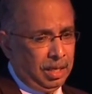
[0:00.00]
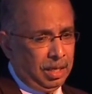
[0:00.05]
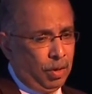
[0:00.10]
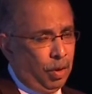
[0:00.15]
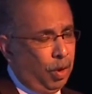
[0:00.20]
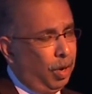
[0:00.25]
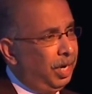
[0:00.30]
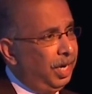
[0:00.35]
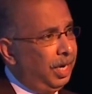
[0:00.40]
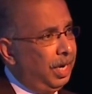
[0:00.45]

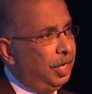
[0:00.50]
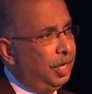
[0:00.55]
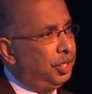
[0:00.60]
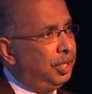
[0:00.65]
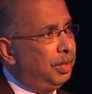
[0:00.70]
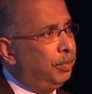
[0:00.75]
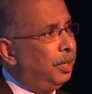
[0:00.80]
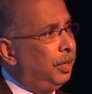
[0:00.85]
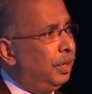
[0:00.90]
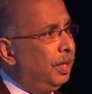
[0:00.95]

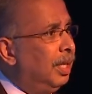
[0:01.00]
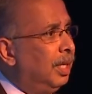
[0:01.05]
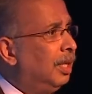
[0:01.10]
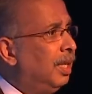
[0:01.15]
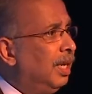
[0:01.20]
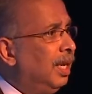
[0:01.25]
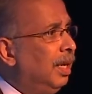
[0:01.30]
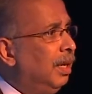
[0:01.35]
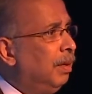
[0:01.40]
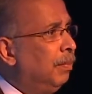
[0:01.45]
coordination between the
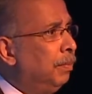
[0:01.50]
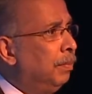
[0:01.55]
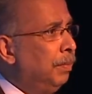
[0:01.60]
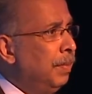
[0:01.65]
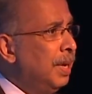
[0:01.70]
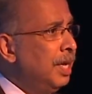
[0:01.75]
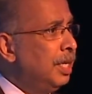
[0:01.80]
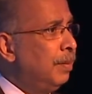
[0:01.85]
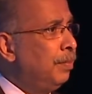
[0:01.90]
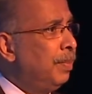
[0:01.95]
3
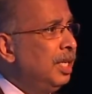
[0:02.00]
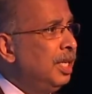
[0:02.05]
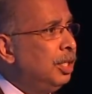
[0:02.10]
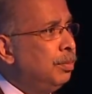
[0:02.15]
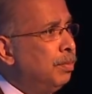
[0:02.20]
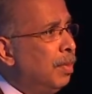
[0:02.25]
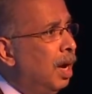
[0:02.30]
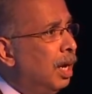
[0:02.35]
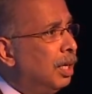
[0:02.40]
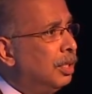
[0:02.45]
major
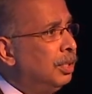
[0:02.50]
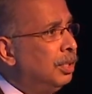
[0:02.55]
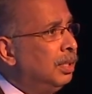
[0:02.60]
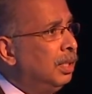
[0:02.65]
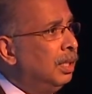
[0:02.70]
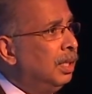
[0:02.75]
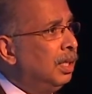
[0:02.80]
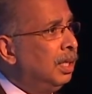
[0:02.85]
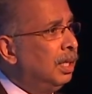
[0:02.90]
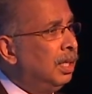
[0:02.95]
benchmarks.
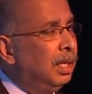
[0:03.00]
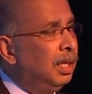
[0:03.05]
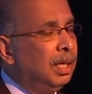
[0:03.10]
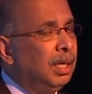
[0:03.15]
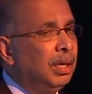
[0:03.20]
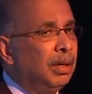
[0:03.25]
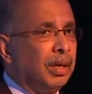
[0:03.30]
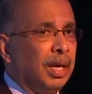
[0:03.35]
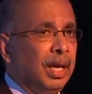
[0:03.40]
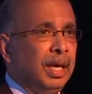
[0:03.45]

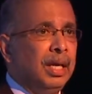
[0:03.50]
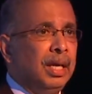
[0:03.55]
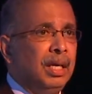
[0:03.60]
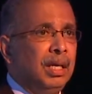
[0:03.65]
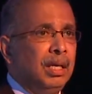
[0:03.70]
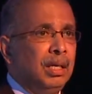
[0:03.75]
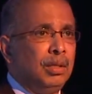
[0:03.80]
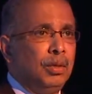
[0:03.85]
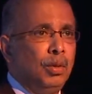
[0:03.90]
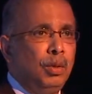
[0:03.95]
Okay?
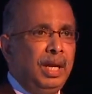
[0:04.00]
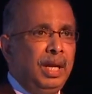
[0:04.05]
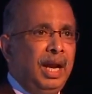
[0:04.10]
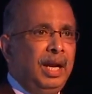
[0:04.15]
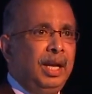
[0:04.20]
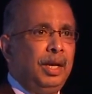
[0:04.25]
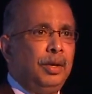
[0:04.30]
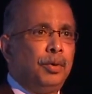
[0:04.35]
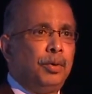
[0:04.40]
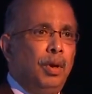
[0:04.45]
Don't
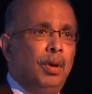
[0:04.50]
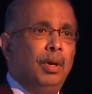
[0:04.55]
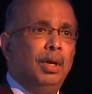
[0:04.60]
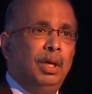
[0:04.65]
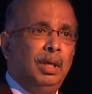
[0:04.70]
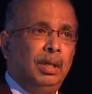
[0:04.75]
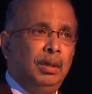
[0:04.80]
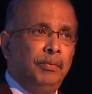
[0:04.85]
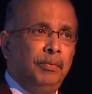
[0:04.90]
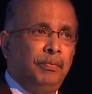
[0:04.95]
get it wrong.
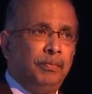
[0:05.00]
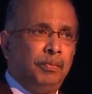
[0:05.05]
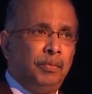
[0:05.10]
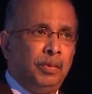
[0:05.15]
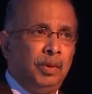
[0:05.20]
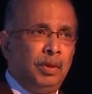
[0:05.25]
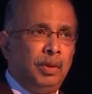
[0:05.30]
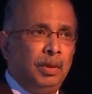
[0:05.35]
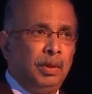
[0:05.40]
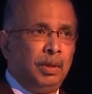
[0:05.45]

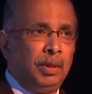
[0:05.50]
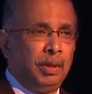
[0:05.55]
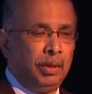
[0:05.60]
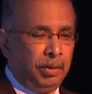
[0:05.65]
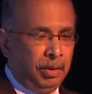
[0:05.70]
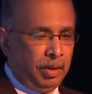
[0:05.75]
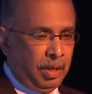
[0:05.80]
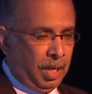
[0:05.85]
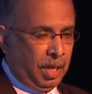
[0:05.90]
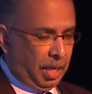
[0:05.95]

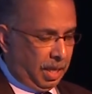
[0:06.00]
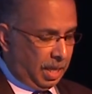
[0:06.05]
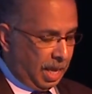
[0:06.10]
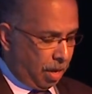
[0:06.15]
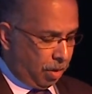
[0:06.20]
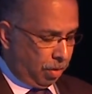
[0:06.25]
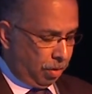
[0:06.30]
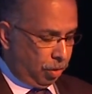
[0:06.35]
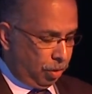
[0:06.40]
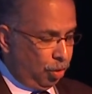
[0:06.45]

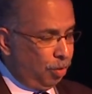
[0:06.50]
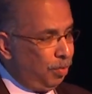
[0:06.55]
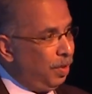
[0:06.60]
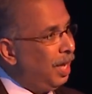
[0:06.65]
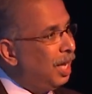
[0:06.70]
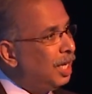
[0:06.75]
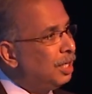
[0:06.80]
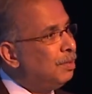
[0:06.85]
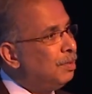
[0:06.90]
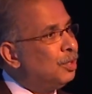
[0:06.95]
Now, you may
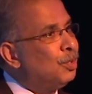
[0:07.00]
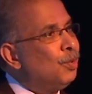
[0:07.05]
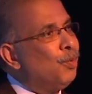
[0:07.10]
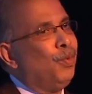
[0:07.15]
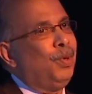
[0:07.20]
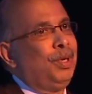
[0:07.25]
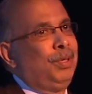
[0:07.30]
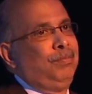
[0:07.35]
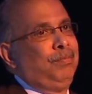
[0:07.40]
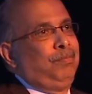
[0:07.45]
ask me,
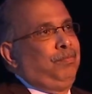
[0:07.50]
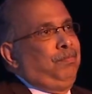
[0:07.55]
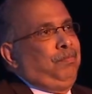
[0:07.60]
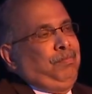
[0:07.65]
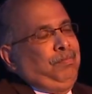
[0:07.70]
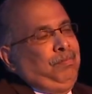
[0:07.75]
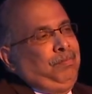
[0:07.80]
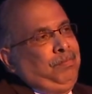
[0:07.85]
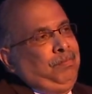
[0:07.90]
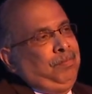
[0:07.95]

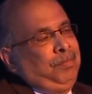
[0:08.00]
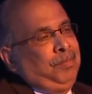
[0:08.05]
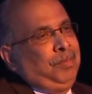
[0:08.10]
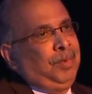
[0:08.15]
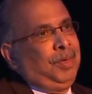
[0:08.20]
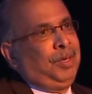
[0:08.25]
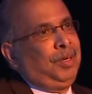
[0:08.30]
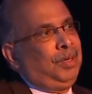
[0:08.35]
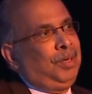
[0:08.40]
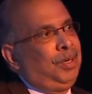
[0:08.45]

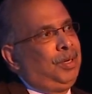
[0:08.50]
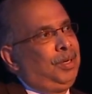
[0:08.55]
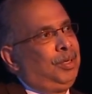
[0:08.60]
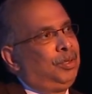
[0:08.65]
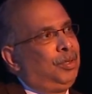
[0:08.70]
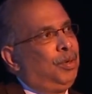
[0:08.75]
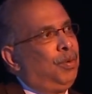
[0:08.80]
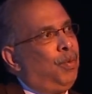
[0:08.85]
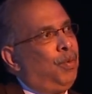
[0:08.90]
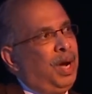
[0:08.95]

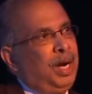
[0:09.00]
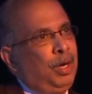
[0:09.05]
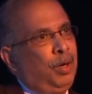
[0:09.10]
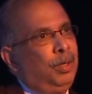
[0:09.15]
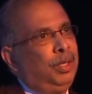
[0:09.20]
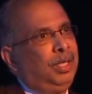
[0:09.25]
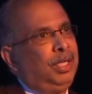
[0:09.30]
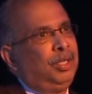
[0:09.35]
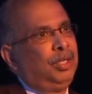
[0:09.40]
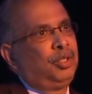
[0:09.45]
so why
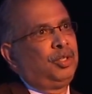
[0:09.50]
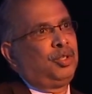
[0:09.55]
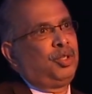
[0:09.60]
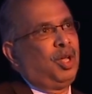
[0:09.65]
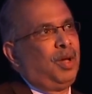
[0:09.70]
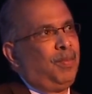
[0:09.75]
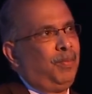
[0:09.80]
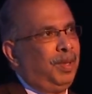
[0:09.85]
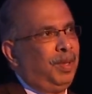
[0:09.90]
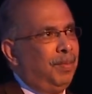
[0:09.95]
don't this
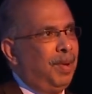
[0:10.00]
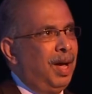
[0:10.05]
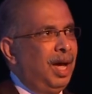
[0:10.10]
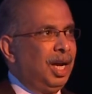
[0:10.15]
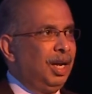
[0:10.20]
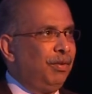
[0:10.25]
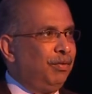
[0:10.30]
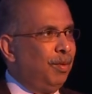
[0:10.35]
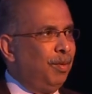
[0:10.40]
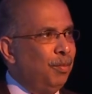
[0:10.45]
stop the
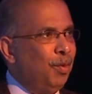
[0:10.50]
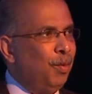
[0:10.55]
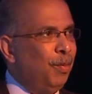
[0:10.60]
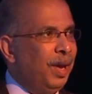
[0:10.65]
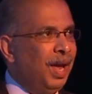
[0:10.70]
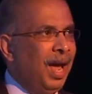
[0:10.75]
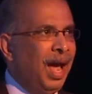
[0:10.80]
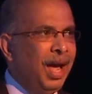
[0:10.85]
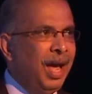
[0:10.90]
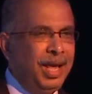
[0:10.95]
market from
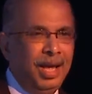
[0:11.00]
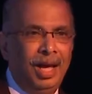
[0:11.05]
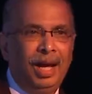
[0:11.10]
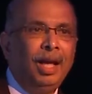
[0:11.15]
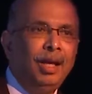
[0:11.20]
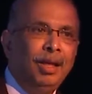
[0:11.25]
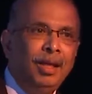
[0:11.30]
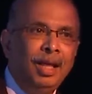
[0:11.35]
moving higher?